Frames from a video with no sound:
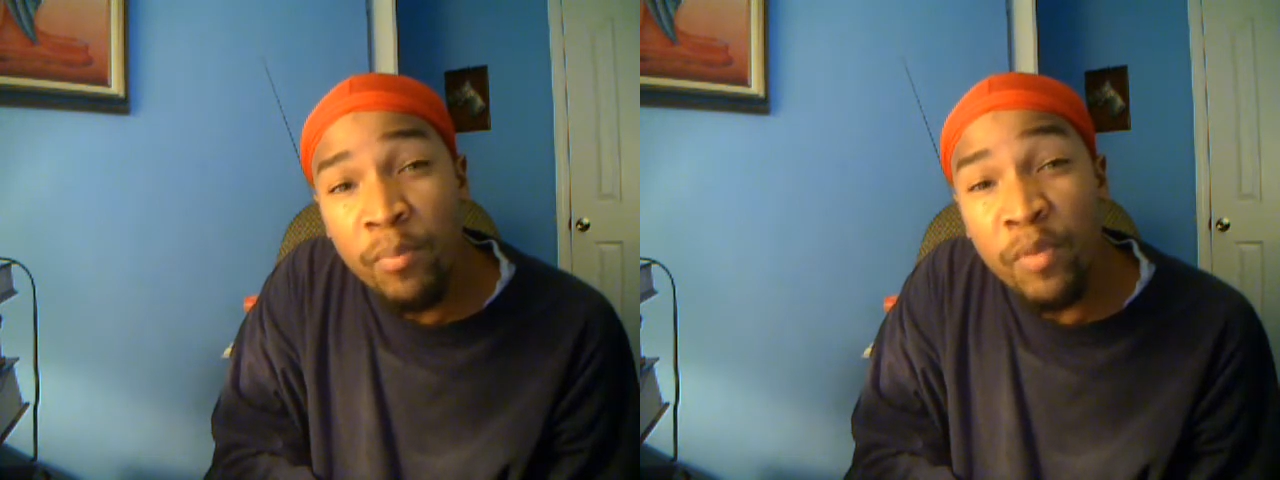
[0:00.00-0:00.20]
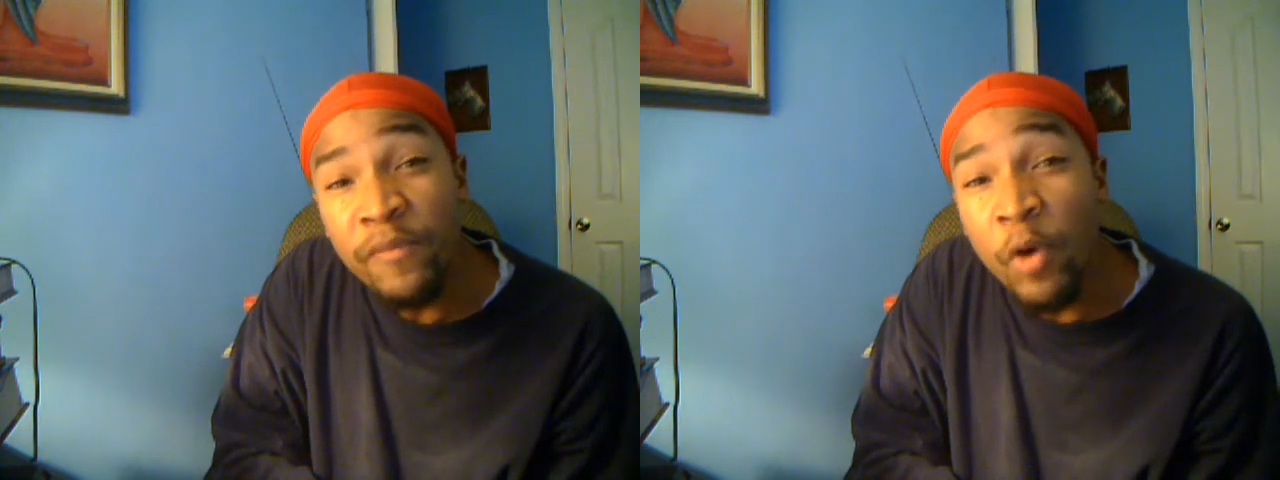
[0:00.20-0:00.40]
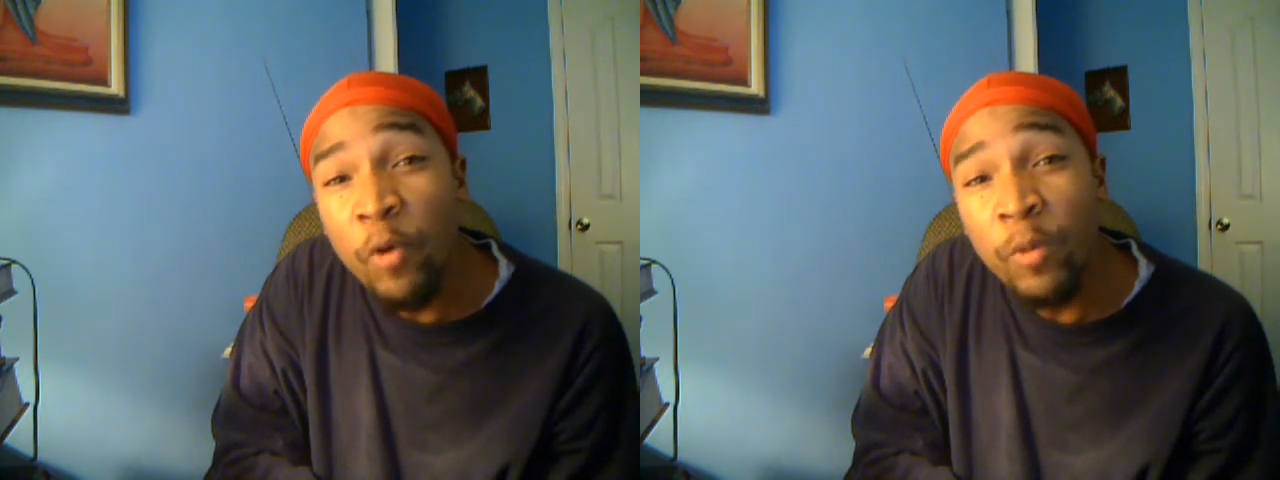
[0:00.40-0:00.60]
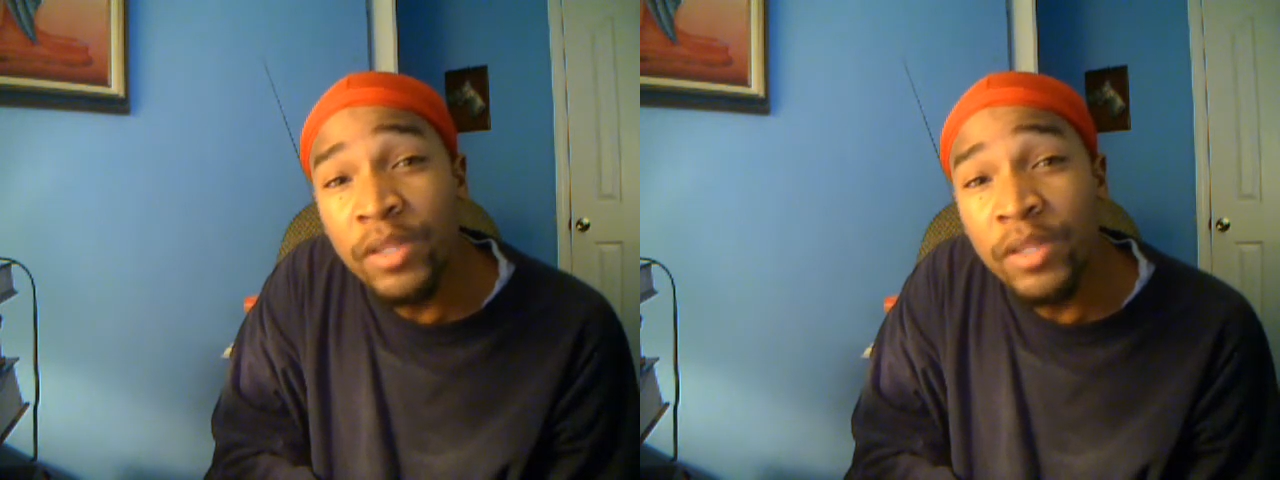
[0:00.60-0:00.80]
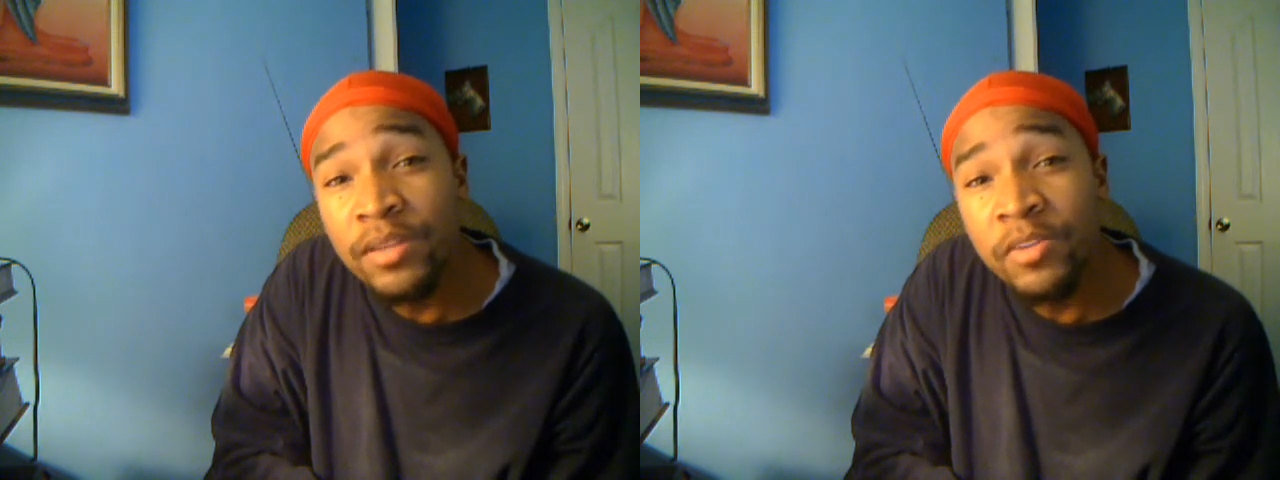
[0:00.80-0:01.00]
provoke
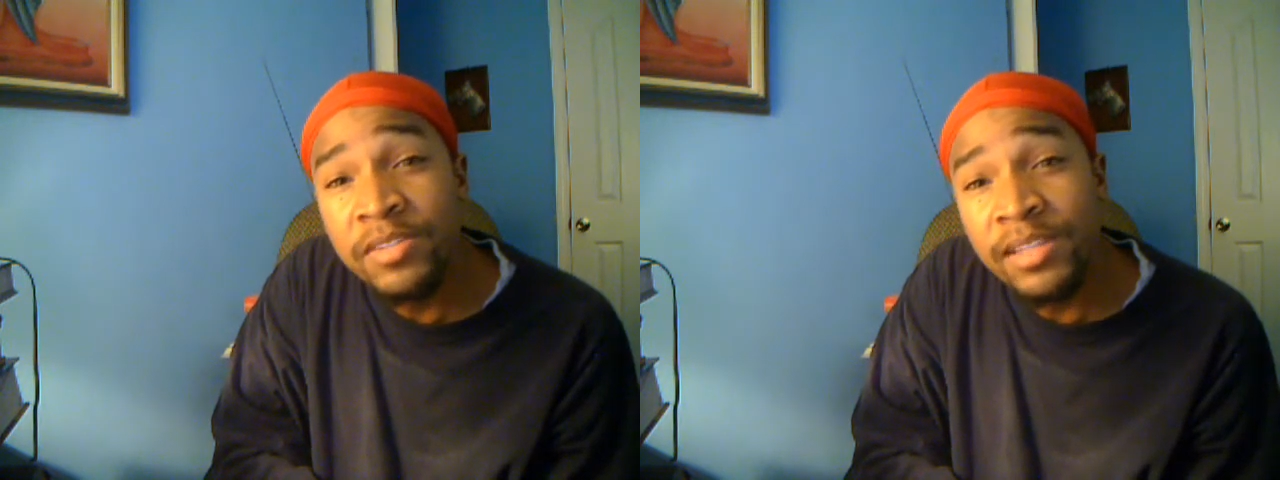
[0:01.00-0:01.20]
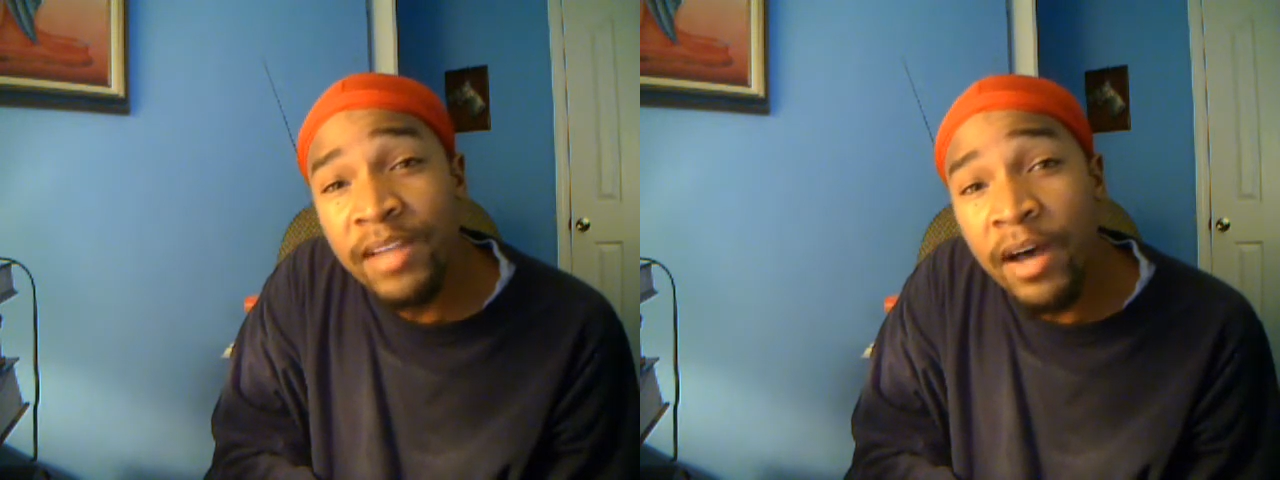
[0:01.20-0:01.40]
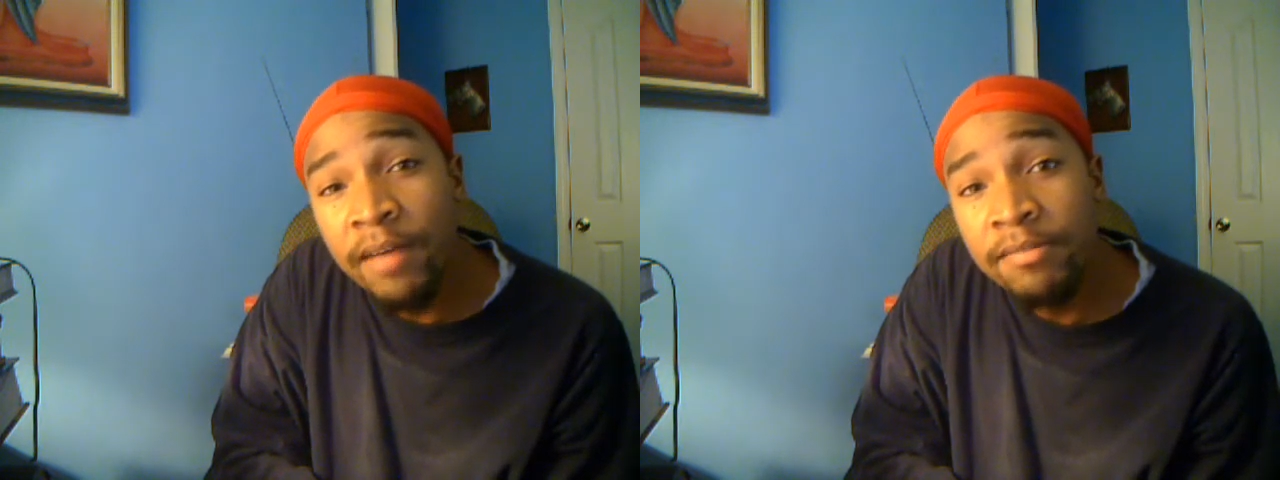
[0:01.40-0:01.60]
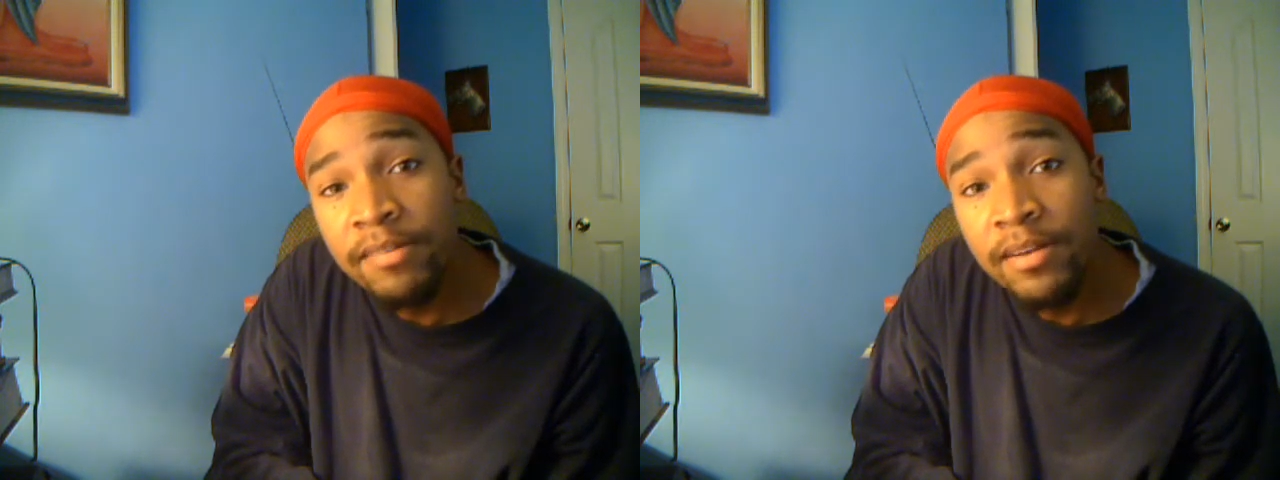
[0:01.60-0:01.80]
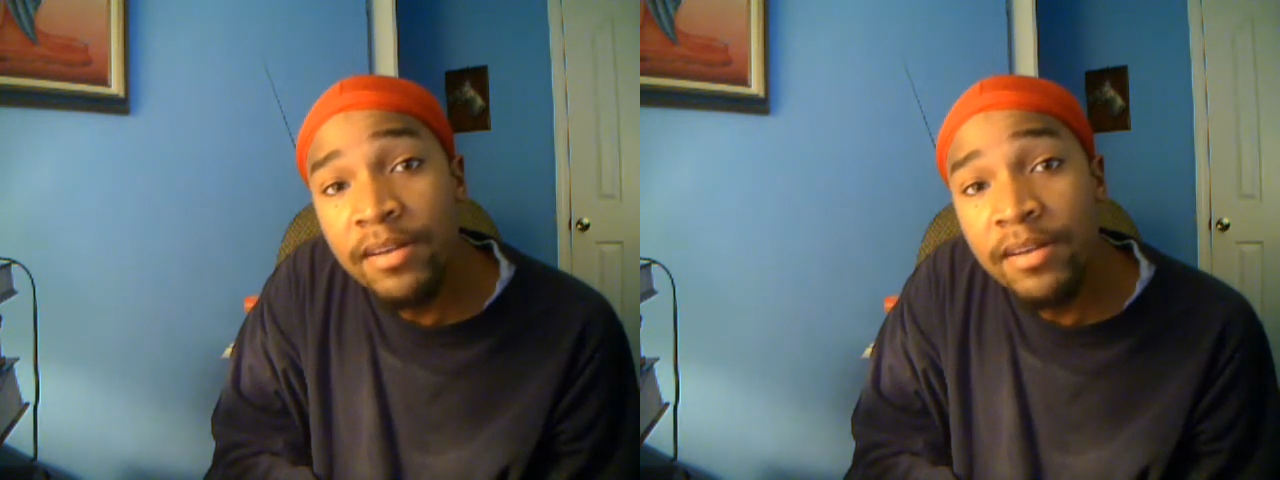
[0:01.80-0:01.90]
one another to love